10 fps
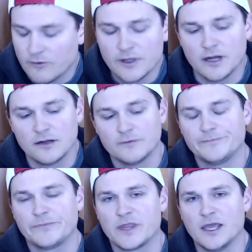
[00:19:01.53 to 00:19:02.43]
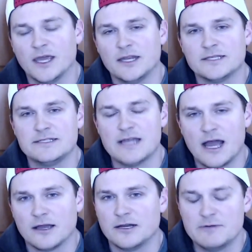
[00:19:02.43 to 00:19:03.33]
there, it is
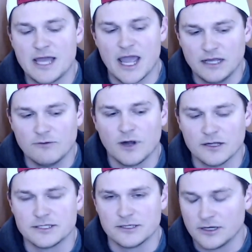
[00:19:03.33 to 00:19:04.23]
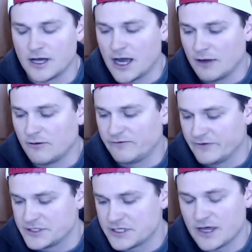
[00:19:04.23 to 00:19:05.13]
not going to be anywhere as good. I will
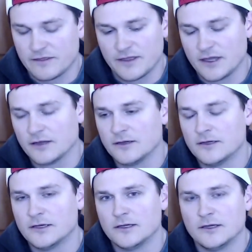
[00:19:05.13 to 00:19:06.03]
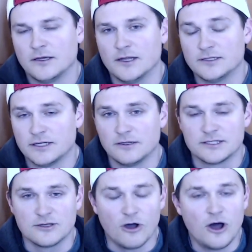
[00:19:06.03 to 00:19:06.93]
fish that thing until
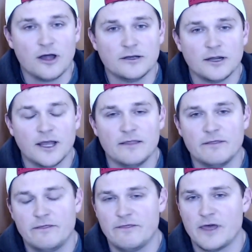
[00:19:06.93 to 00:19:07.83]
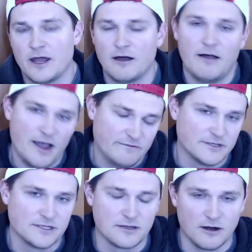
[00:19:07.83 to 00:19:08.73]
it's gone, and then I'll have
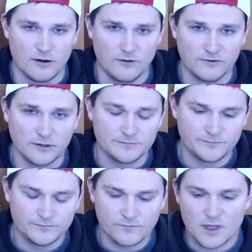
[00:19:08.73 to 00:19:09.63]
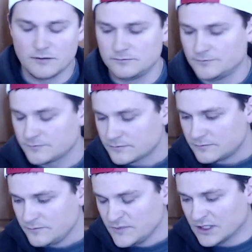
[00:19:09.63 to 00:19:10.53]
to start over.
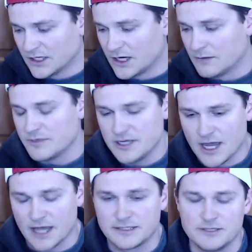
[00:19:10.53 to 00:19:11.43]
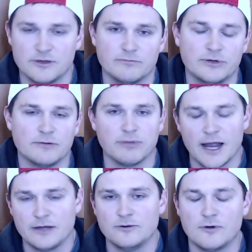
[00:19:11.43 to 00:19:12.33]
Yes, you can put a
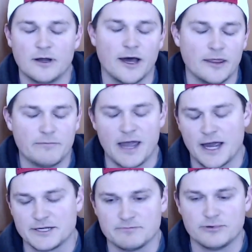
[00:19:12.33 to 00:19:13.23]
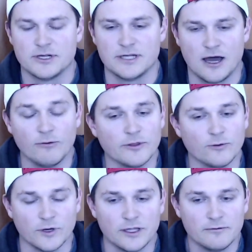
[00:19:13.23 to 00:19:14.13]
brand new one out of the package and put it down when they're
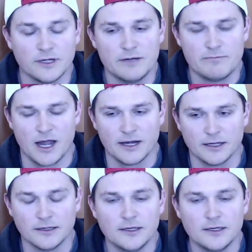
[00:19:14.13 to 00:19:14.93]
really, really biting,